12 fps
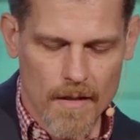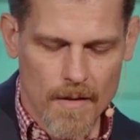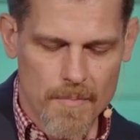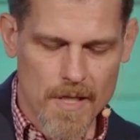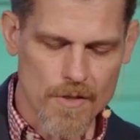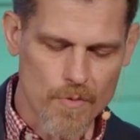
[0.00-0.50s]

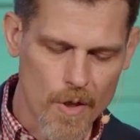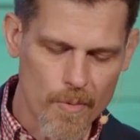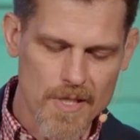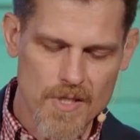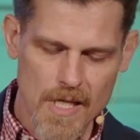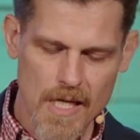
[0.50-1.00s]
Because what do
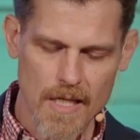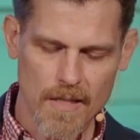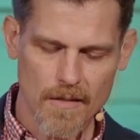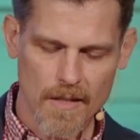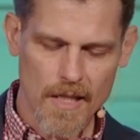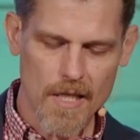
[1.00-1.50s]
we
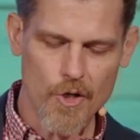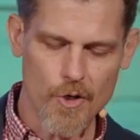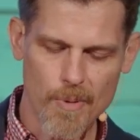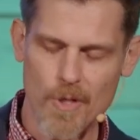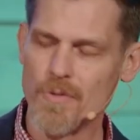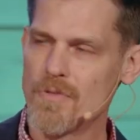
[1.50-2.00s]
see in
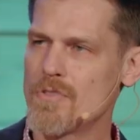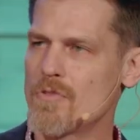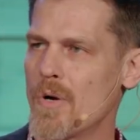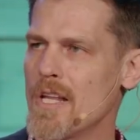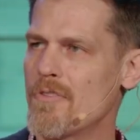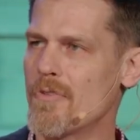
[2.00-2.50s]
Hebrews
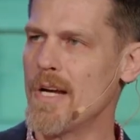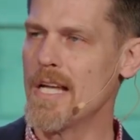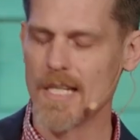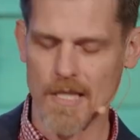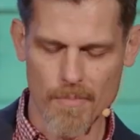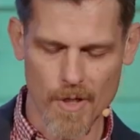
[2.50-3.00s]
23
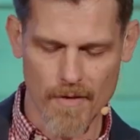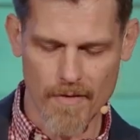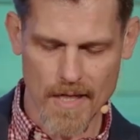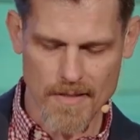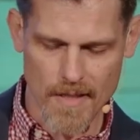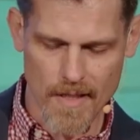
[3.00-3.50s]
and in the book of
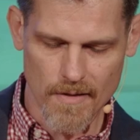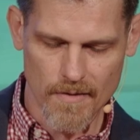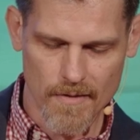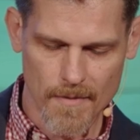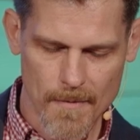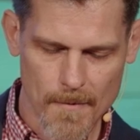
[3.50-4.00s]

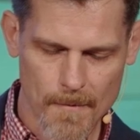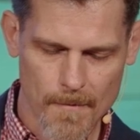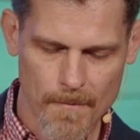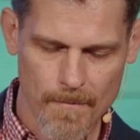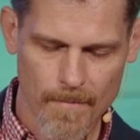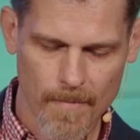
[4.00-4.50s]
Exodus?
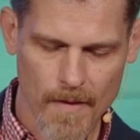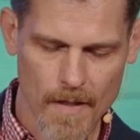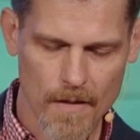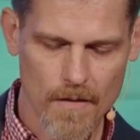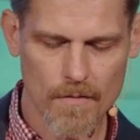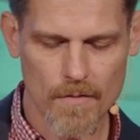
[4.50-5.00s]

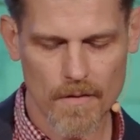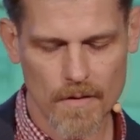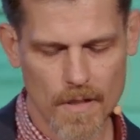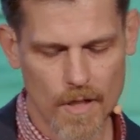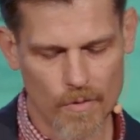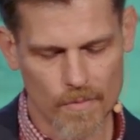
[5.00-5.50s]

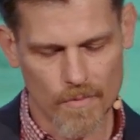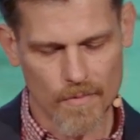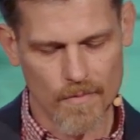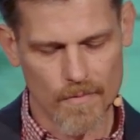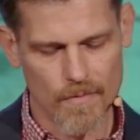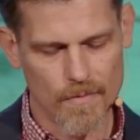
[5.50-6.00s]
You know,
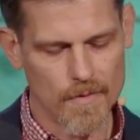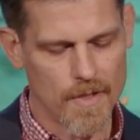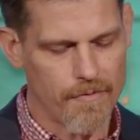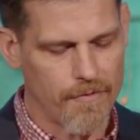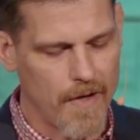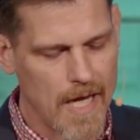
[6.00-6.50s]
the
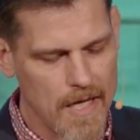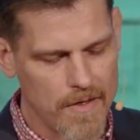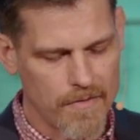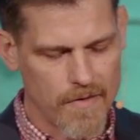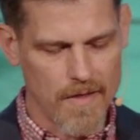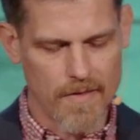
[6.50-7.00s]

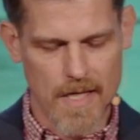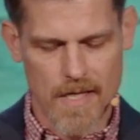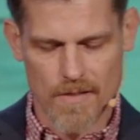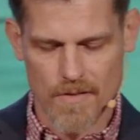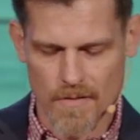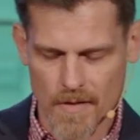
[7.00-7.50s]
faith that
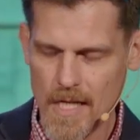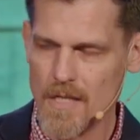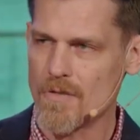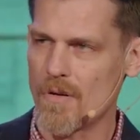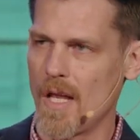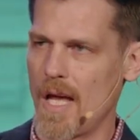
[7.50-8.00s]
these
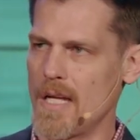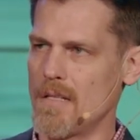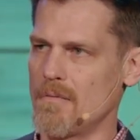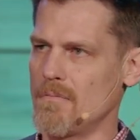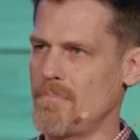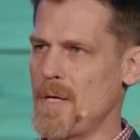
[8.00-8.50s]
Israelite
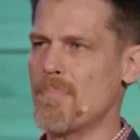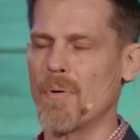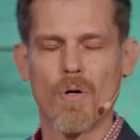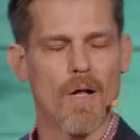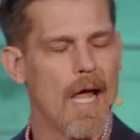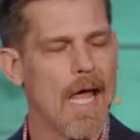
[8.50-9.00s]

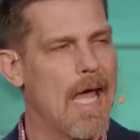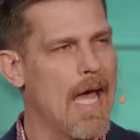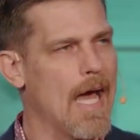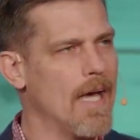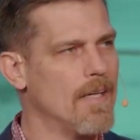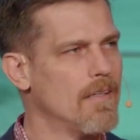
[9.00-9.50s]
people had,